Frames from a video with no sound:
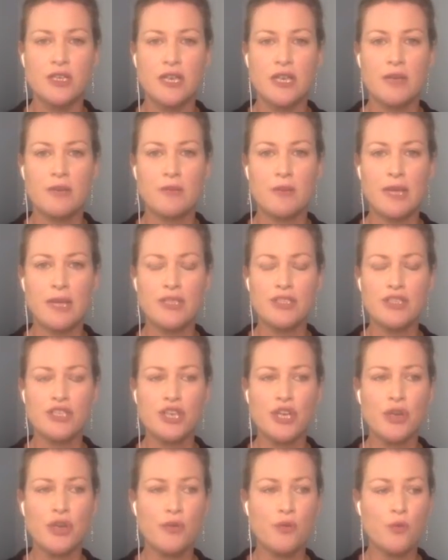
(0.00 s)
Um, and
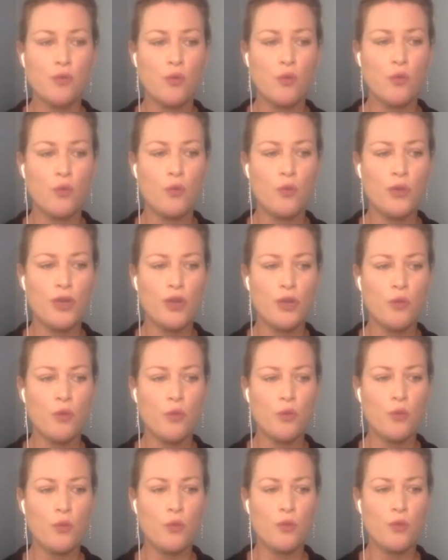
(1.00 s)
so, you
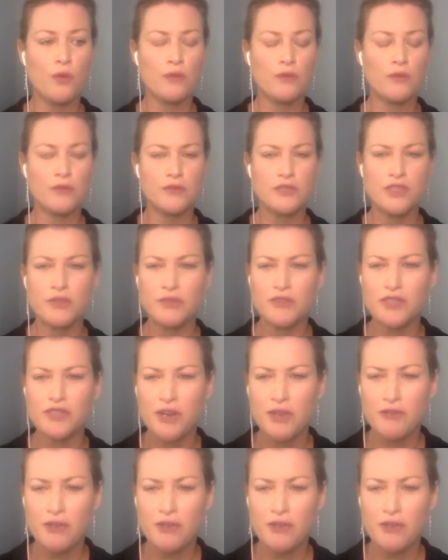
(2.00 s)
know, sorry, sorry,